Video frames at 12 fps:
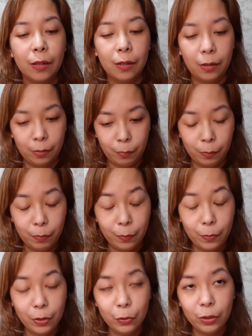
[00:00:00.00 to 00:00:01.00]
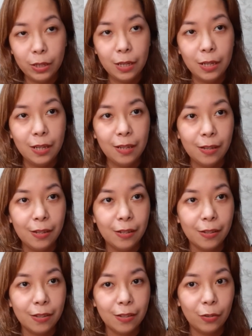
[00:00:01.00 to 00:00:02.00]
Uh, pampa-beauty
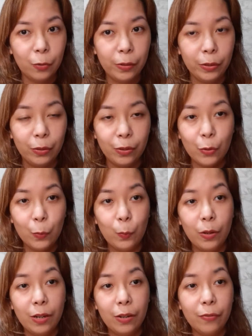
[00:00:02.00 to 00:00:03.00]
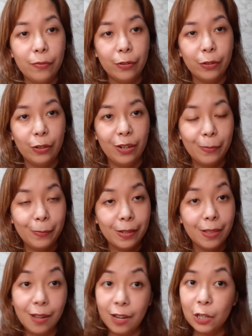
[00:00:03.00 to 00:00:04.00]
is going to the spa for a
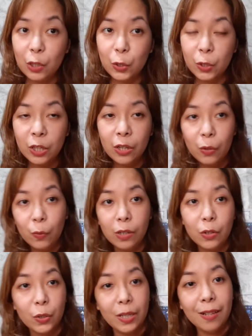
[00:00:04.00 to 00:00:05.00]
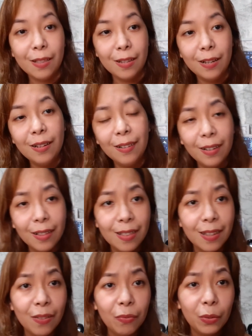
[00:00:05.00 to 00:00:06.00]
massage, which is still not
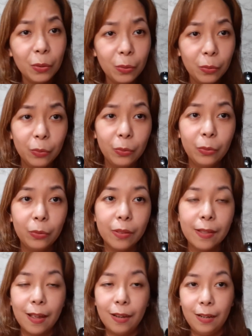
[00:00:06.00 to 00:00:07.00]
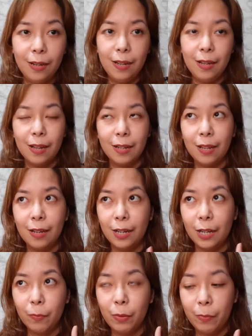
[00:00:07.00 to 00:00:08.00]
safe to do, sadly. And then,
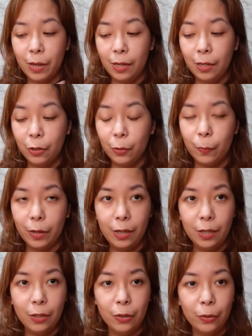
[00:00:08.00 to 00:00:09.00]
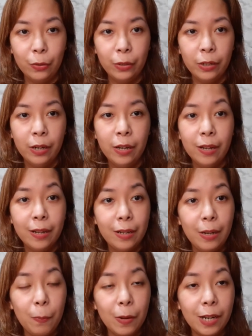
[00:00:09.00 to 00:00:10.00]
got me manicure, pedicure.
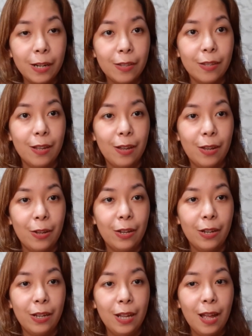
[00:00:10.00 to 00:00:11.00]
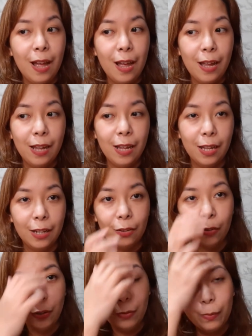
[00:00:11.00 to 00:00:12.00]
Hindi pa nga sa
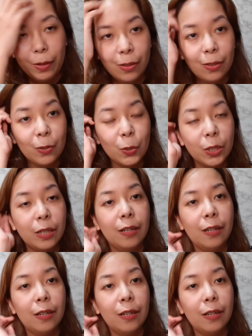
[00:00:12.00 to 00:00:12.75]
high-end or yung mga social